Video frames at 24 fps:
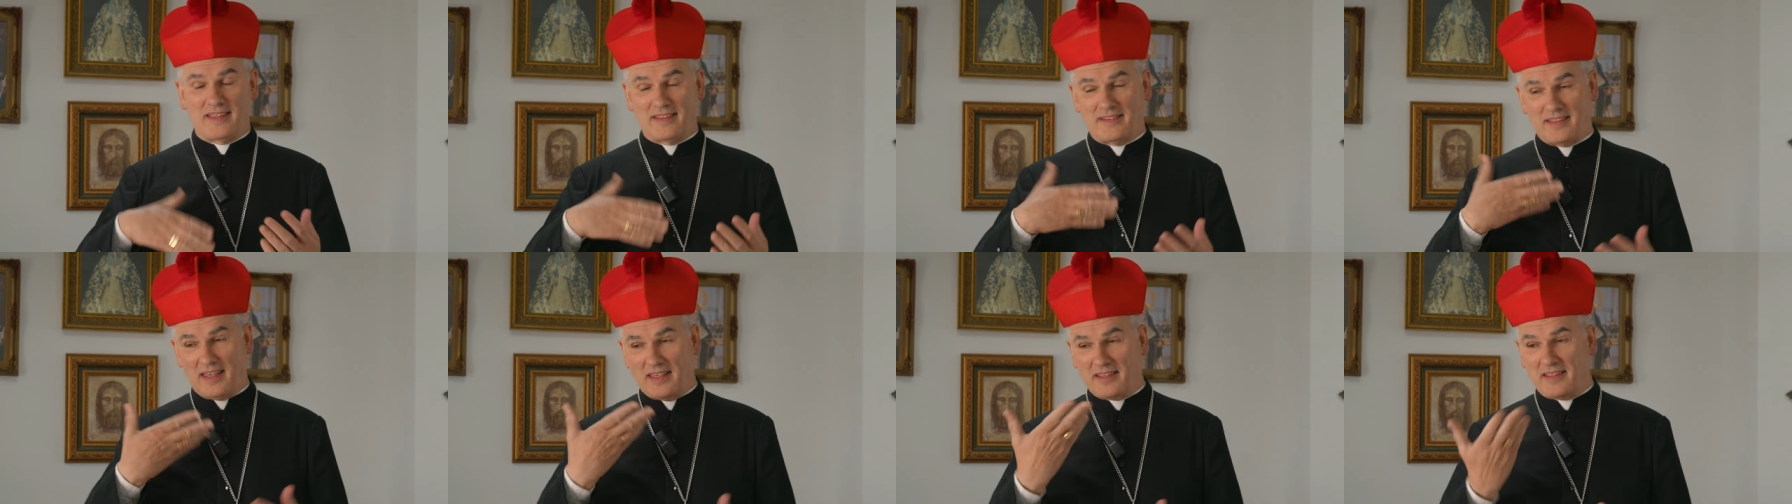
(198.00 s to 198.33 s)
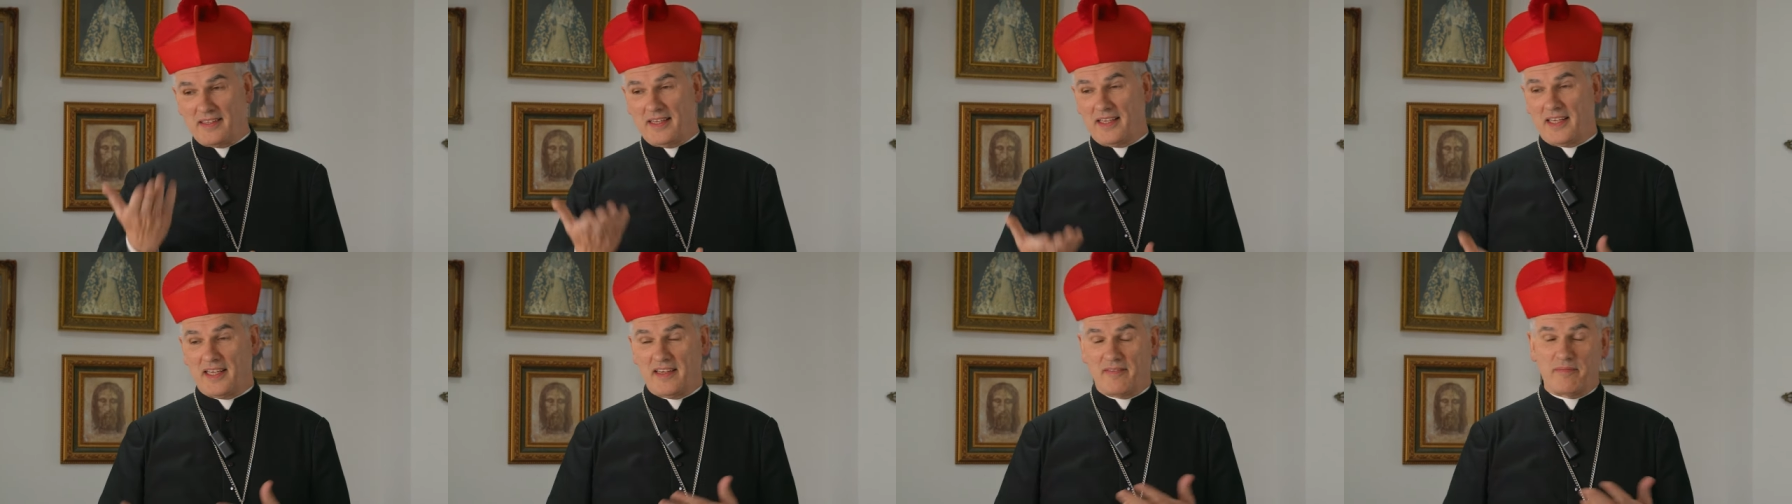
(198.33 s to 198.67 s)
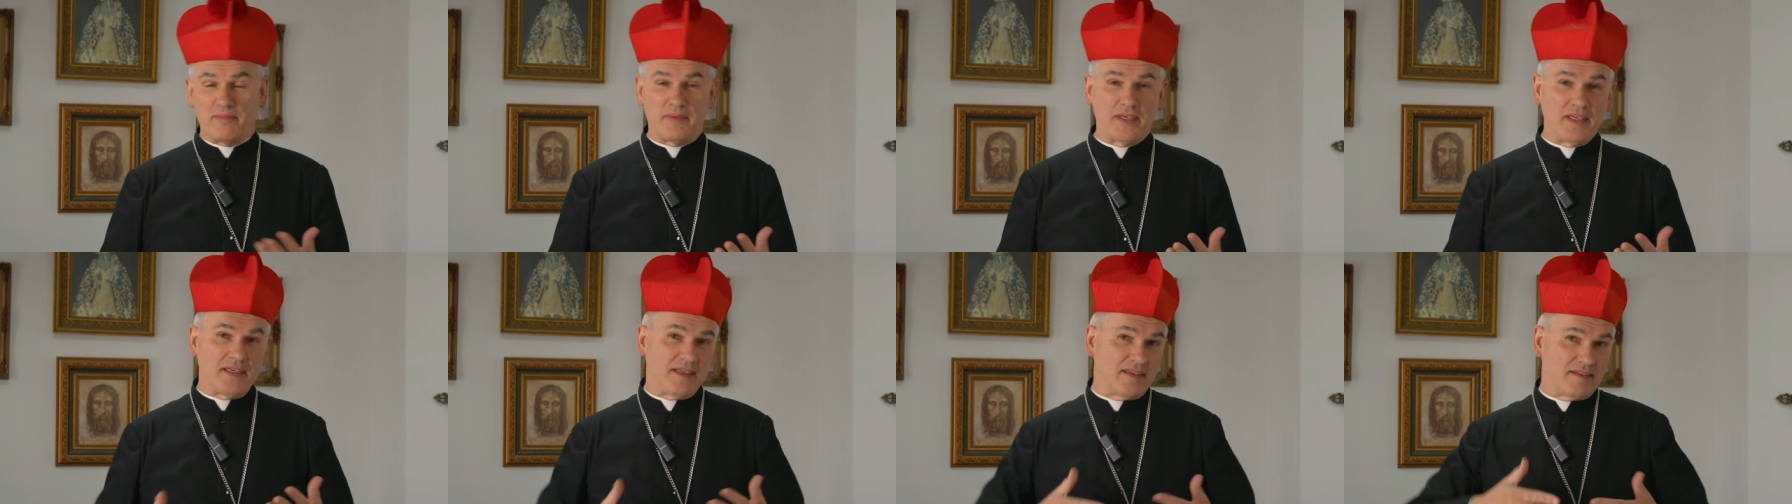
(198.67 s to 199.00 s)
that they give
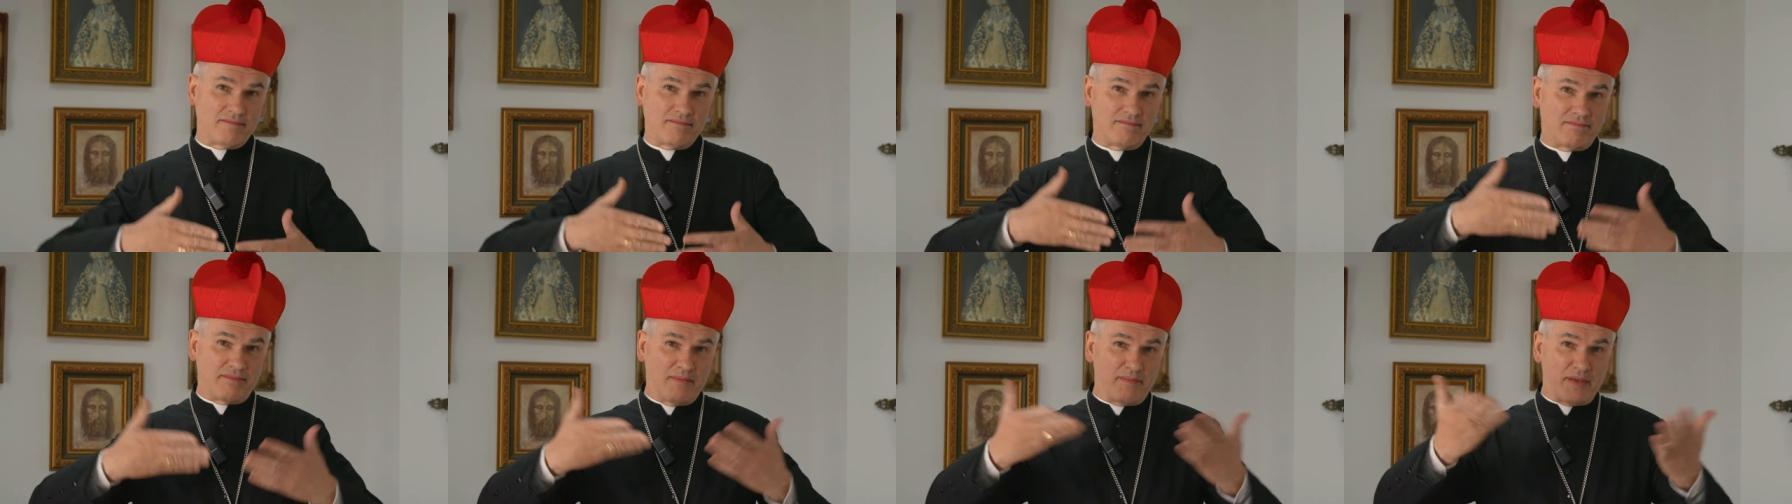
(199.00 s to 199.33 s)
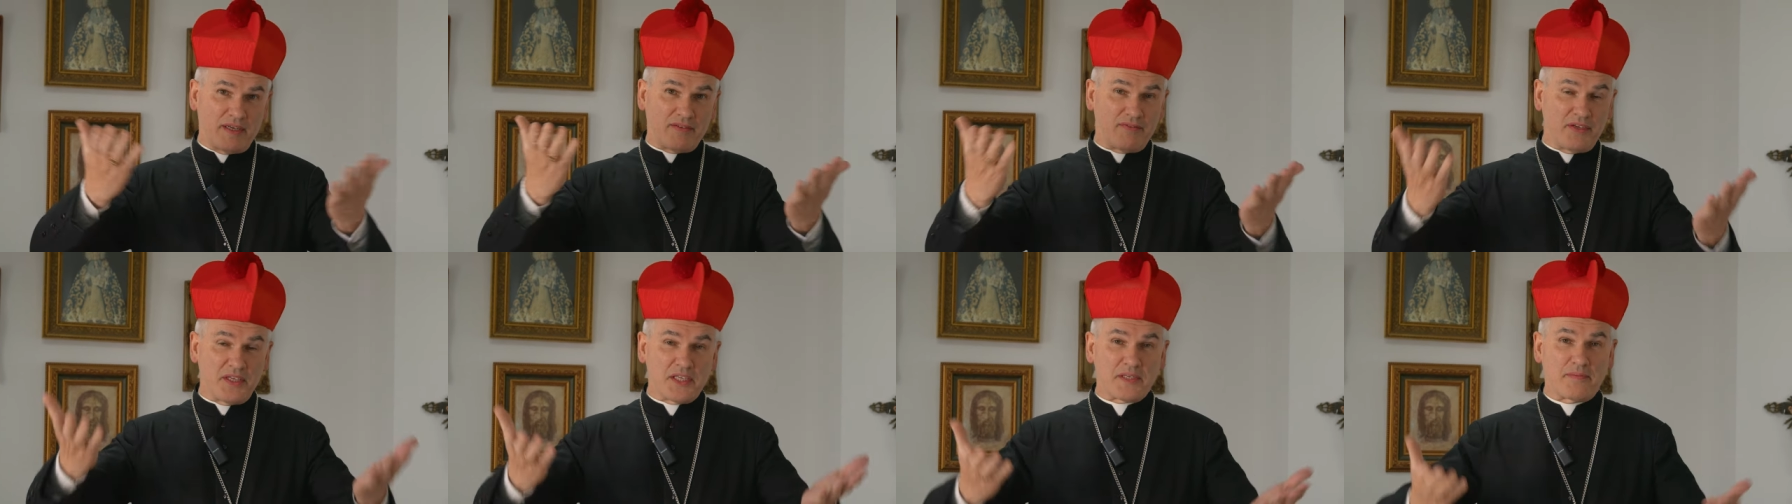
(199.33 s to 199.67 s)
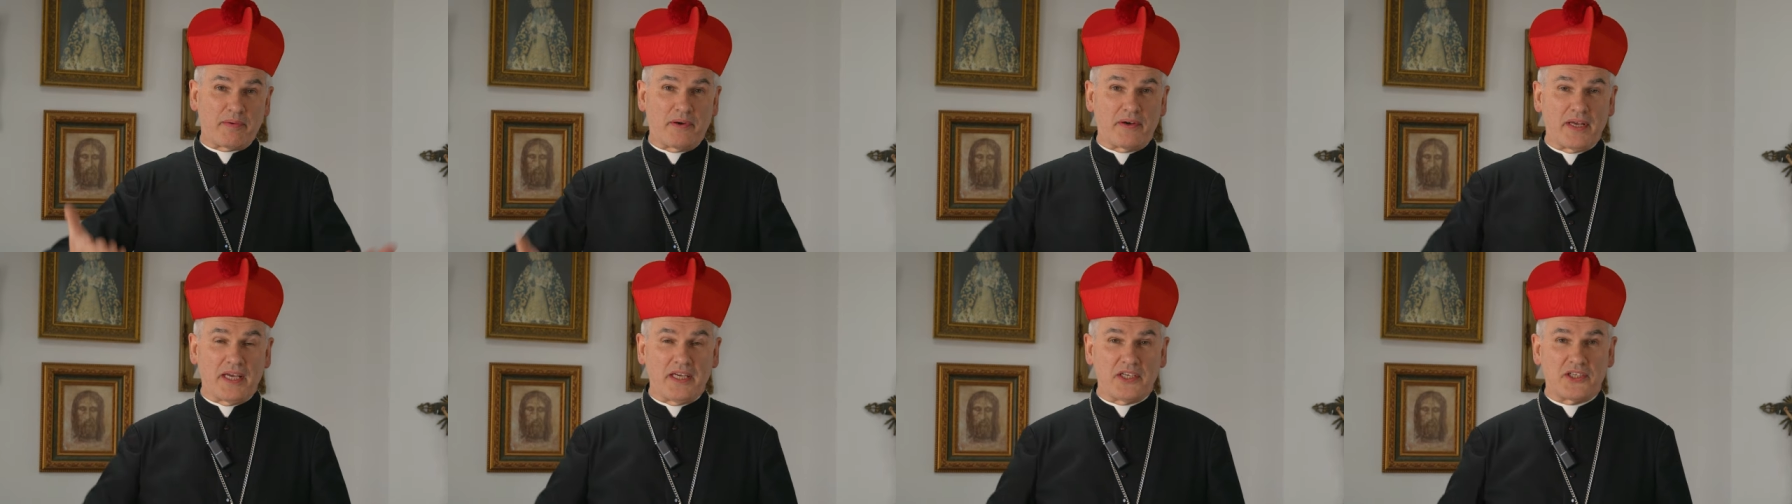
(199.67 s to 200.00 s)
me a bit of
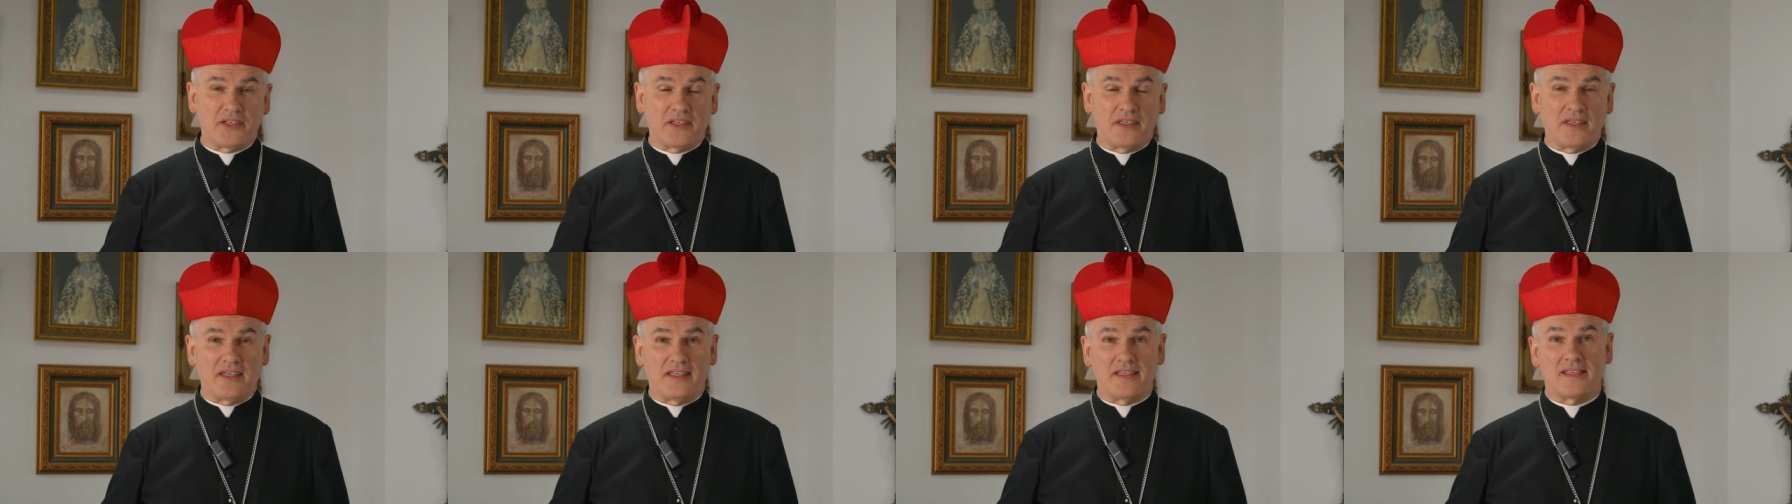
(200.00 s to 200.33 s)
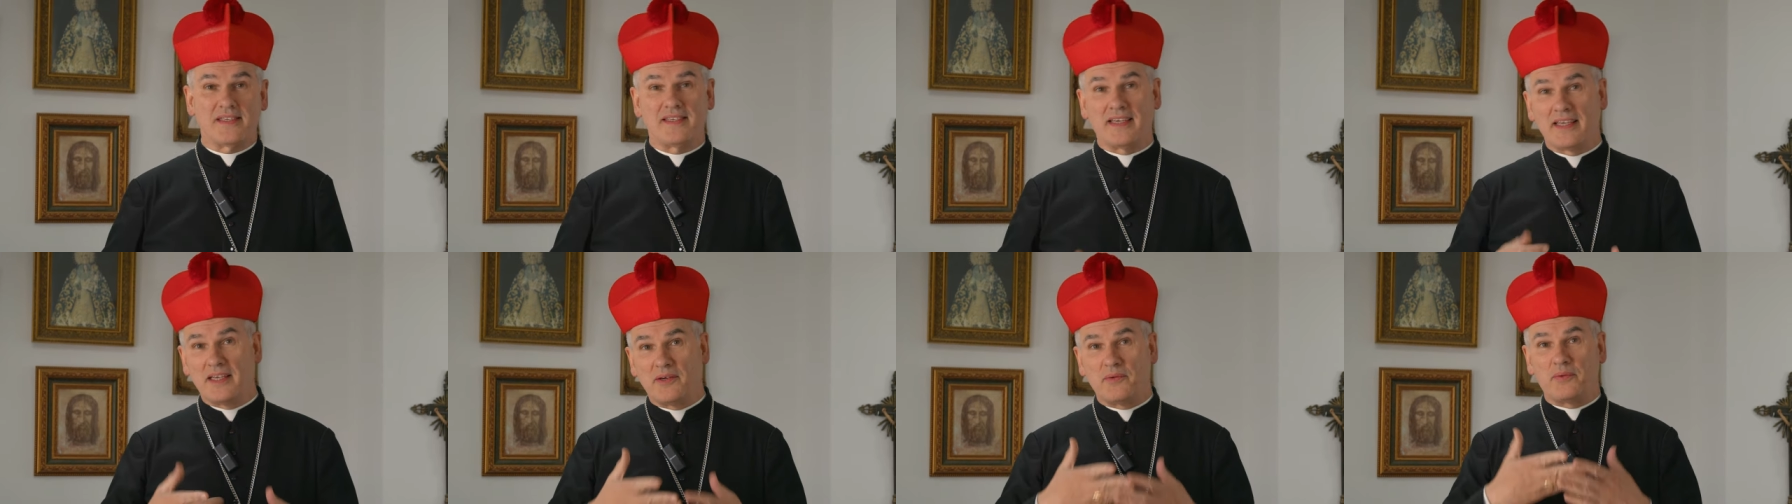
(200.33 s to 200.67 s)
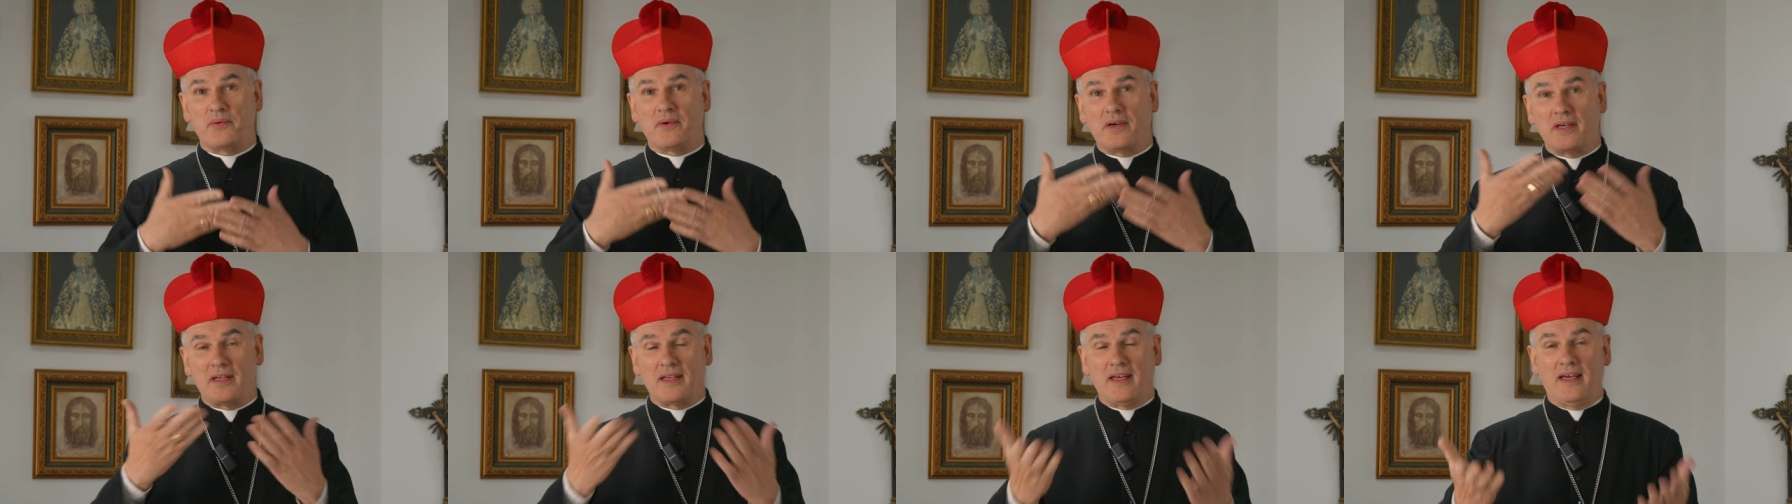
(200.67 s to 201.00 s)
inspiration and say
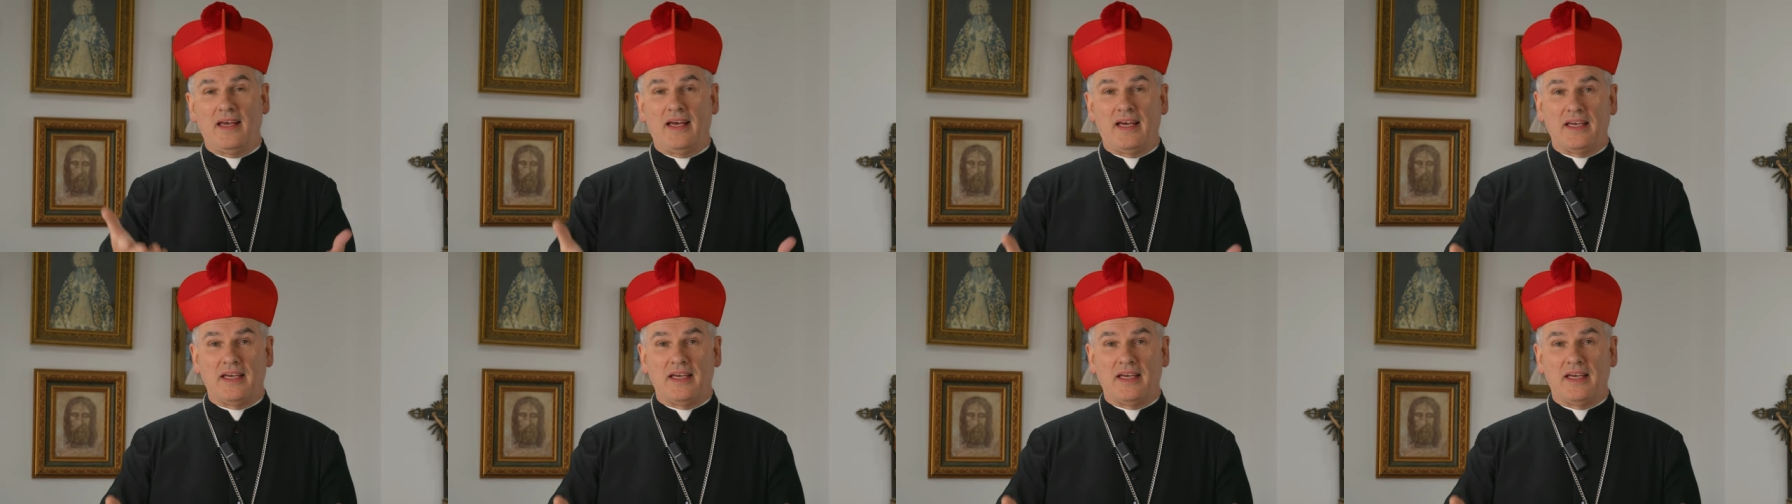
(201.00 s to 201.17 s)
what